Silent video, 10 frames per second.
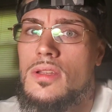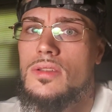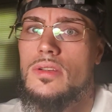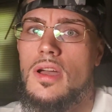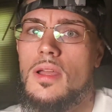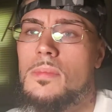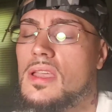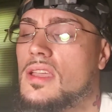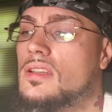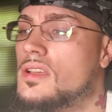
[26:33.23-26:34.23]
You know what I
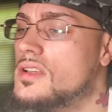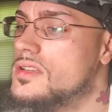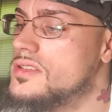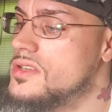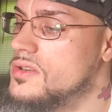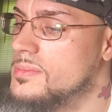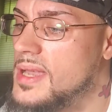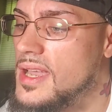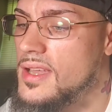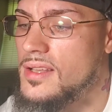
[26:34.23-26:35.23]
mean? So,
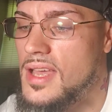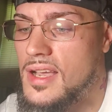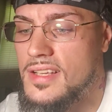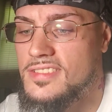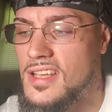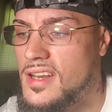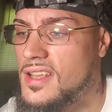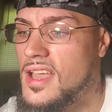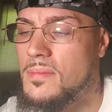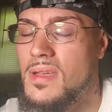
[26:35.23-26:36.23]
man, like I said
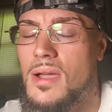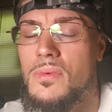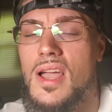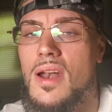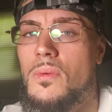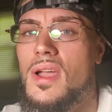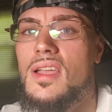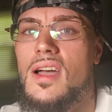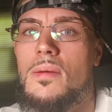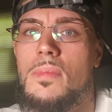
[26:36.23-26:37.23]
again, man, we gotta
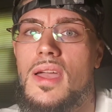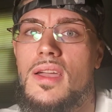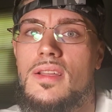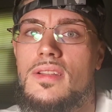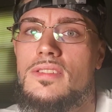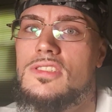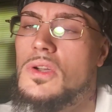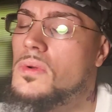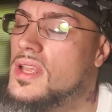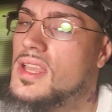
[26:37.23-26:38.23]
wake up, man.
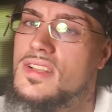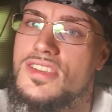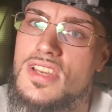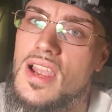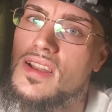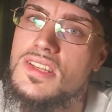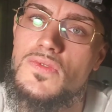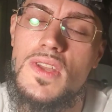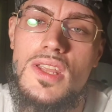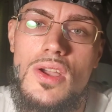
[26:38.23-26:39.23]
Tune in, share these
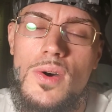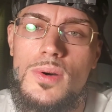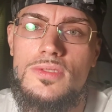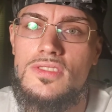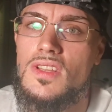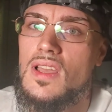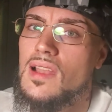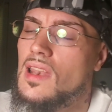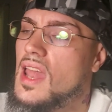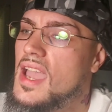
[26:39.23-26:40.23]
videos,
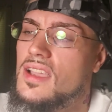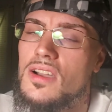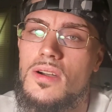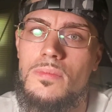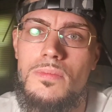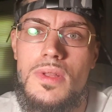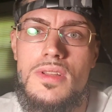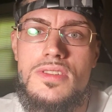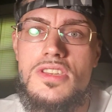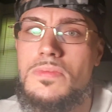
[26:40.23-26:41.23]
like them,
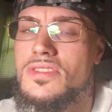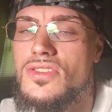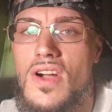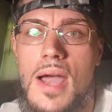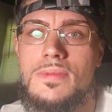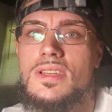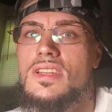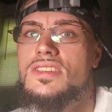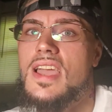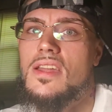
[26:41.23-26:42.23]
subscribe to
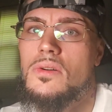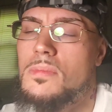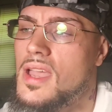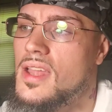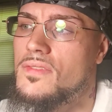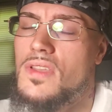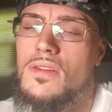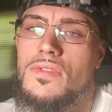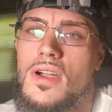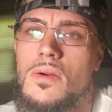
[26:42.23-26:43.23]
the channel, man, if
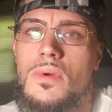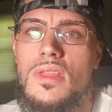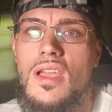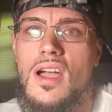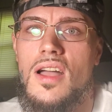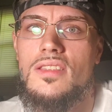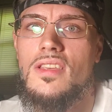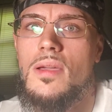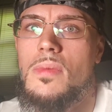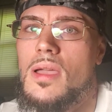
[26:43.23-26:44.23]
y'all fucking with the
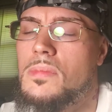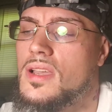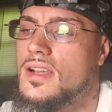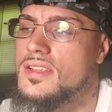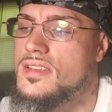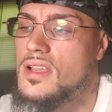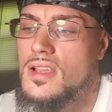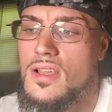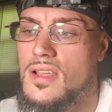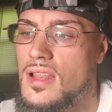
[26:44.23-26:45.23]
content, man, because
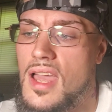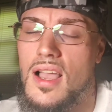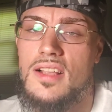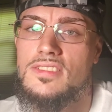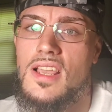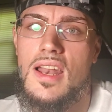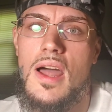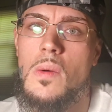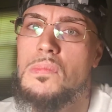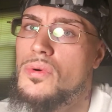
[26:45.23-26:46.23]
like I said, I
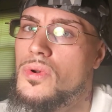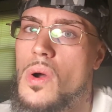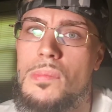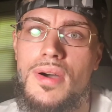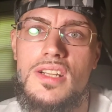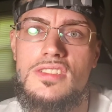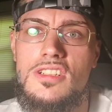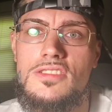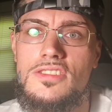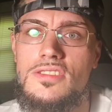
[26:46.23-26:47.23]
don't pull no
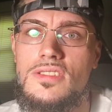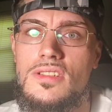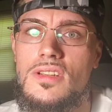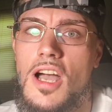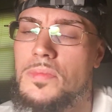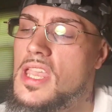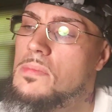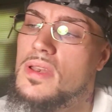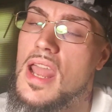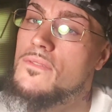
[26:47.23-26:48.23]
punches. I'm
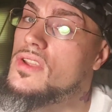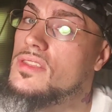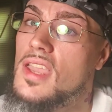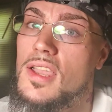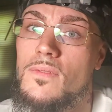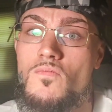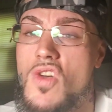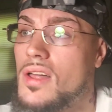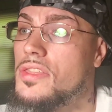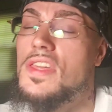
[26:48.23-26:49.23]
keeping everything
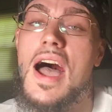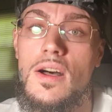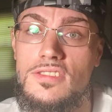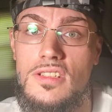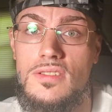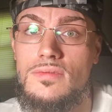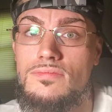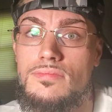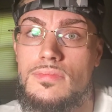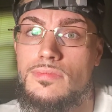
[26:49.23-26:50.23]
1,000.
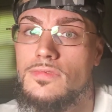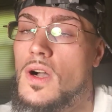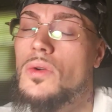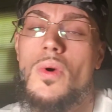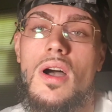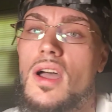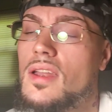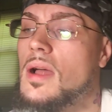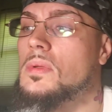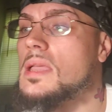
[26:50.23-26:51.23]
Fuck
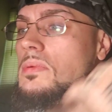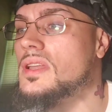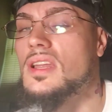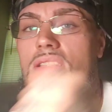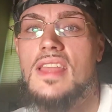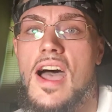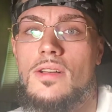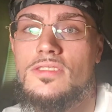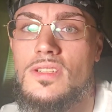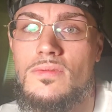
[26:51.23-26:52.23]
100. I'm keeping it
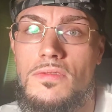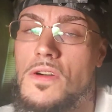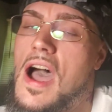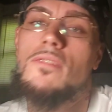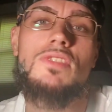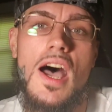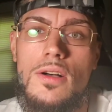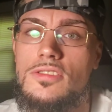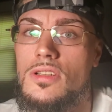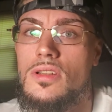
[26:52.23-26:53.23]
1,000,
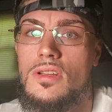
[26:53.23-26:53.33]
5,000.